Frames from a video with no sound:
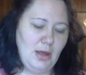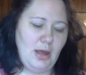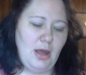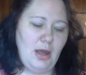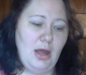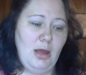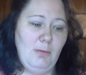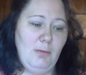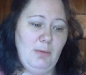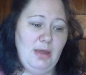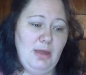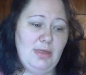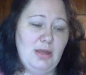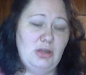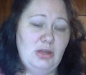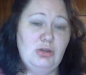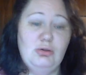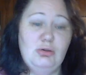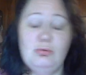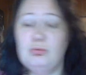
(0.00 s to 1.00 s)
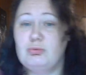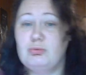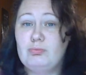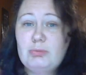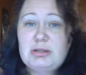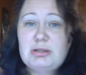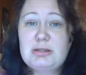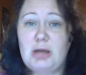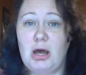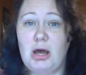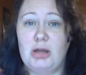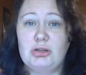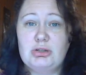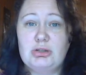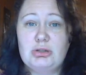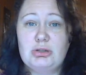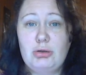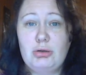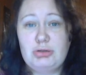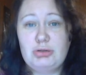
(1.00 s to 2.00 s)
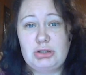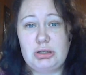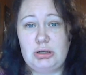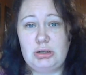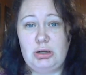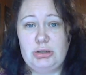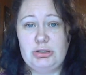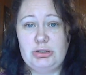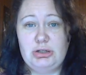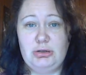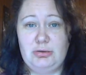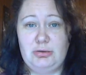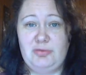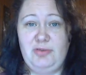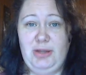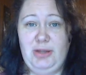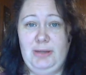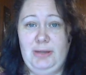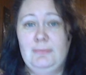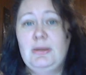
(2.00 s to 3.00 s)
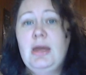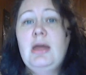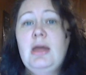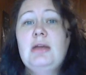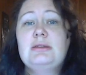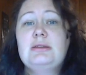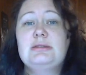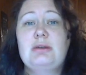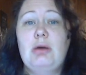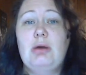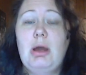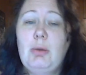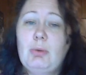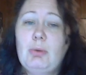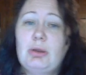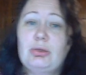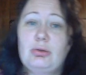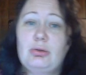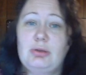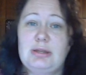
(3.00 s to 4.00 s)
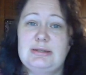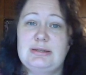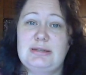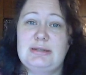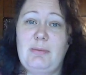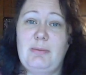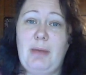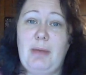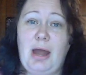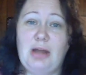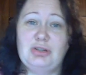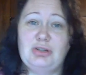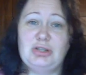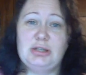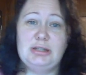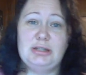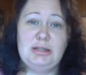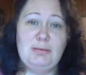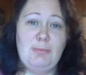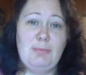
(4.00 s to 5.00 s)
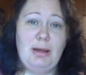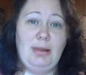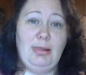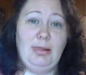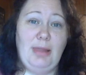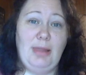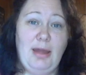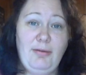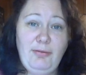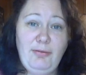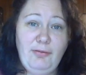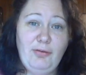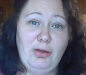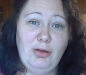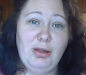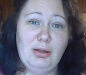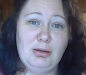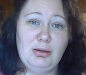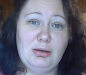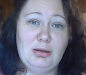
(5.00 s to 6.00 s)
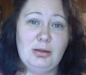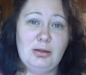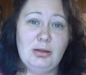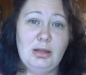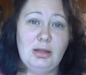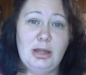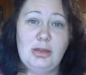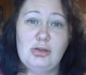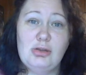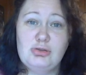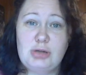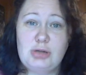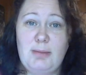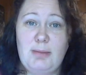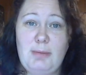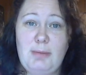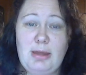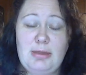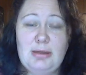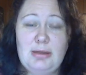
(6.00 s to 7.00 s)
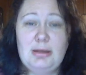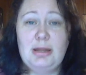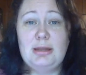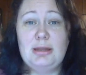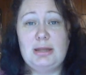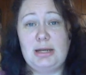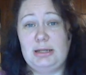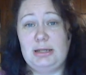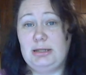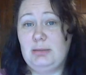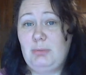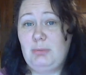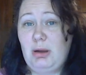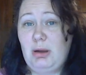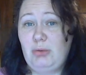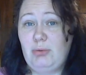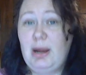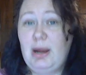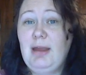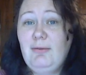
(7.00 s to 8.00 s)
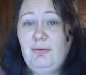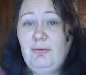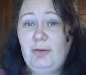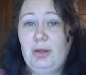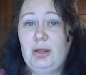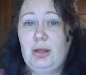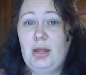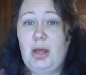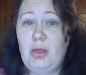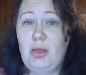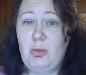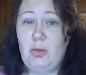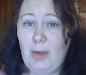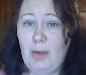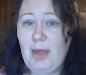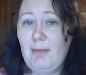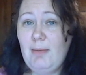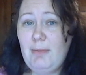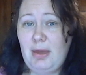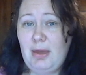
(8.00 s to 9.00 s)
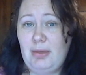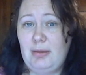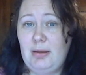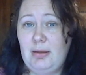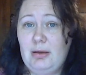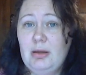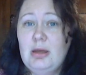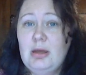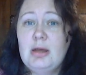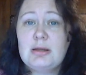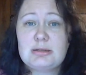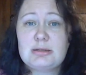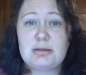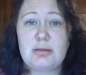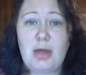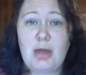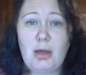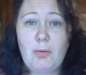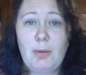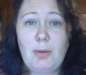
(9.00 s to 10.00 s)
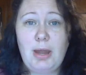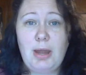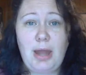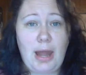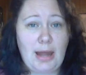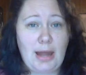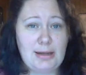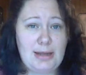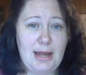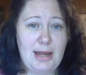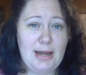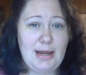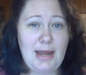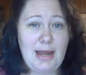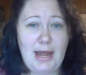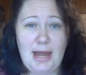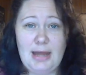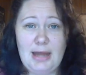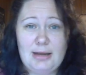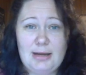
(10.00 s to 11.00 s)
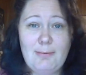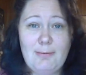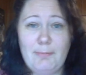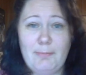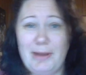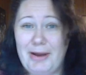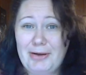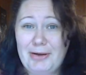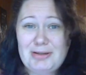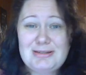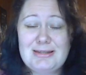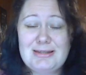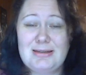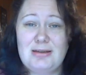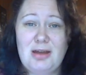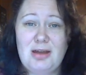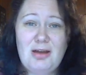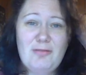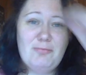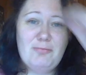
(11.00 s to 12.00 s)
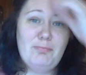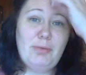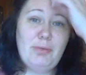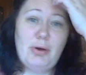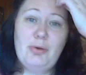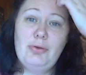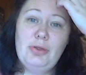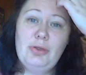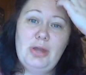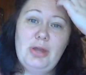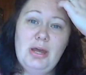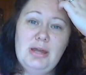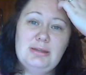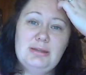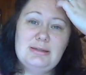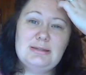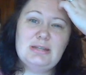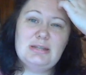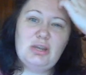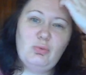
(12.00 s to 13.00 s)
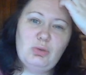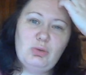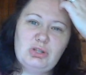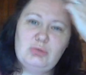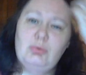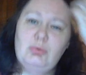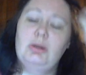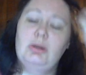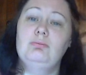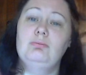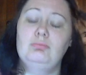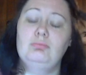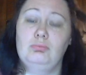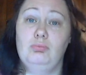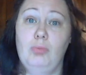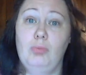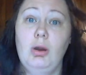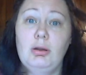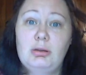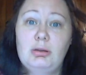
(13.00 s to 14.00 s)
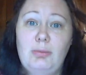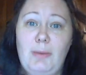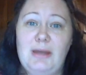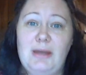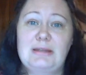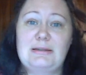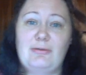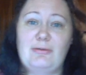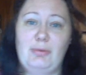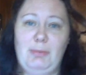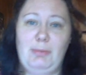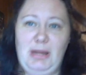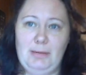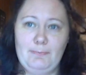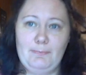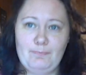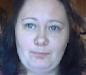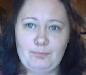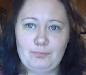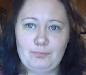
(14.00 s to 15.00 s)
And then you massage lotion onto your feet. So I went through the step, actually did my left foot in the dry method, and then I did my right foot in the wet method. So that way I kind of had a comparison of both to see which one worked best for me.